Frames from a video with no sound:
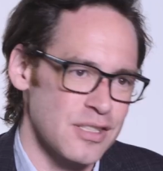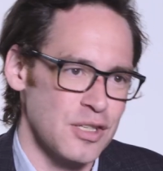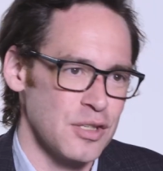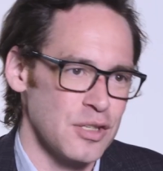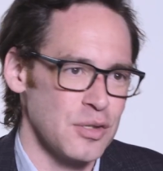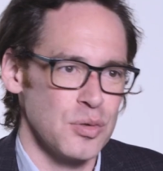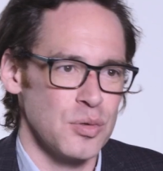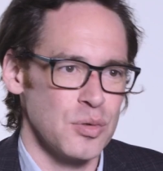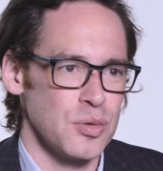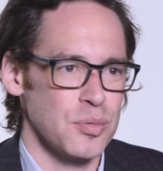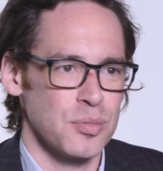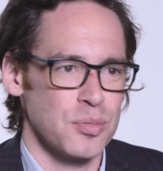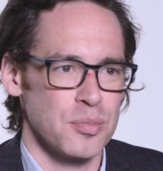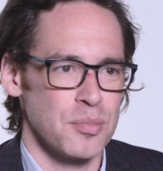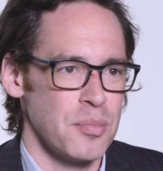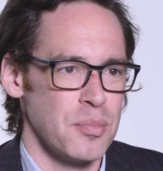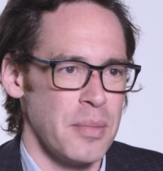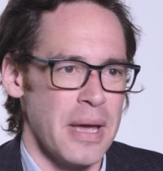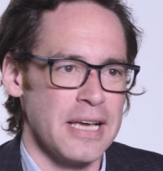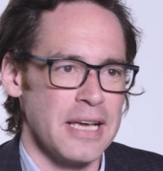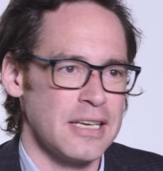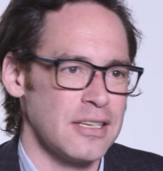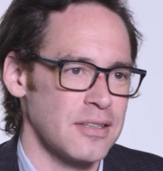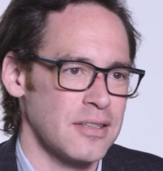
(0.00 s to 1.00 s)
to
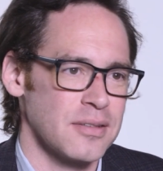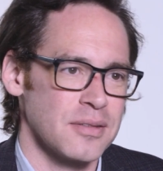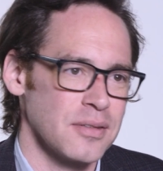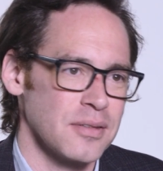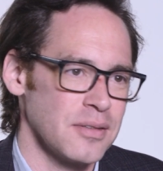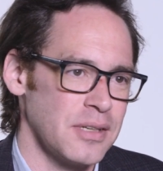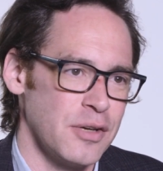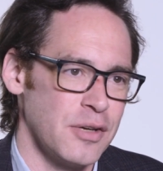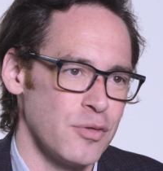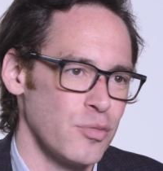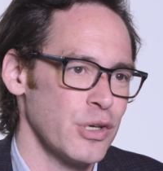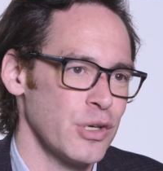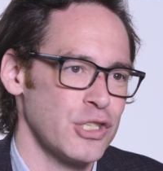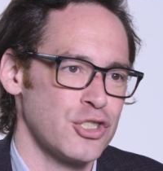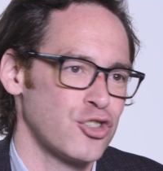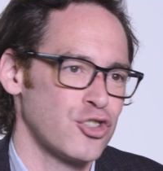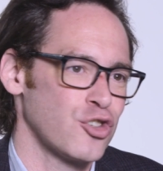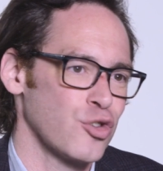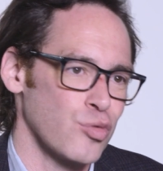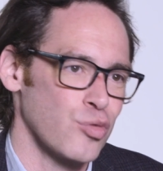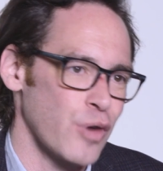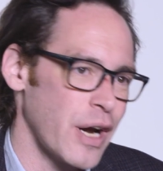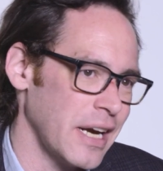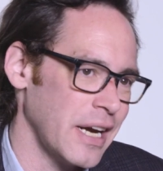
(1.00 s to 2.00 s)
make
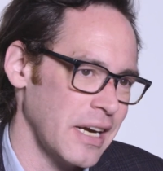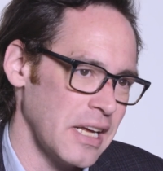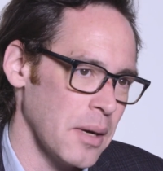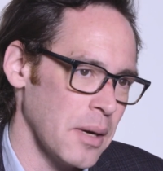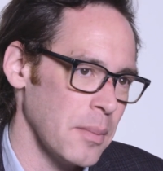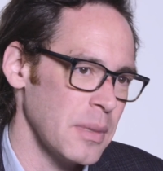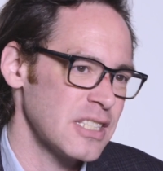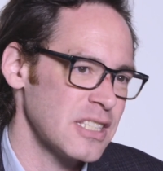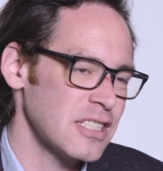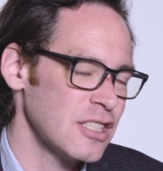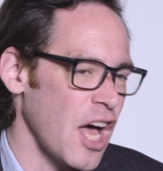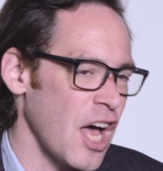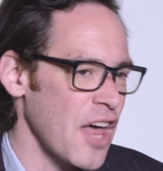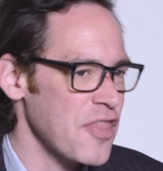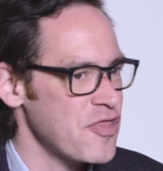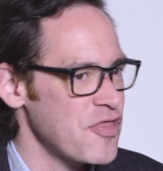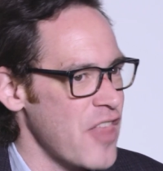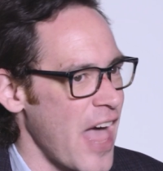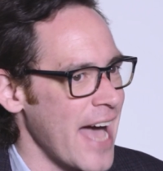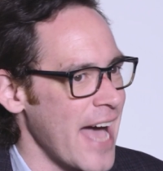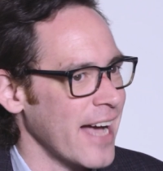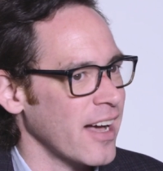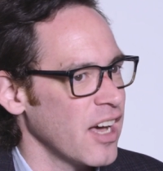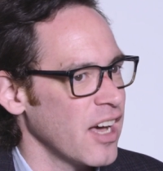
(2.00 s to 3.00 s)
enriched uranium. It's not
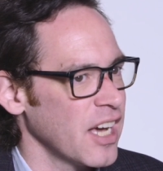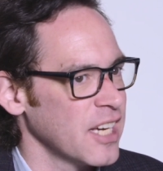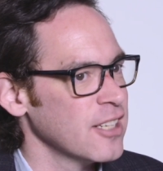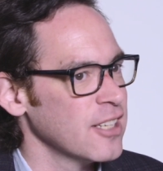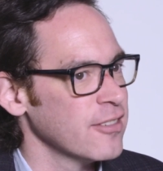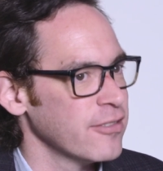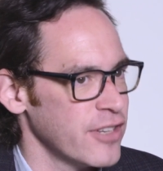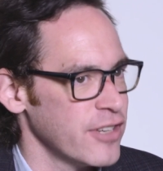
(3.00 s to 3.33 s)
that kind of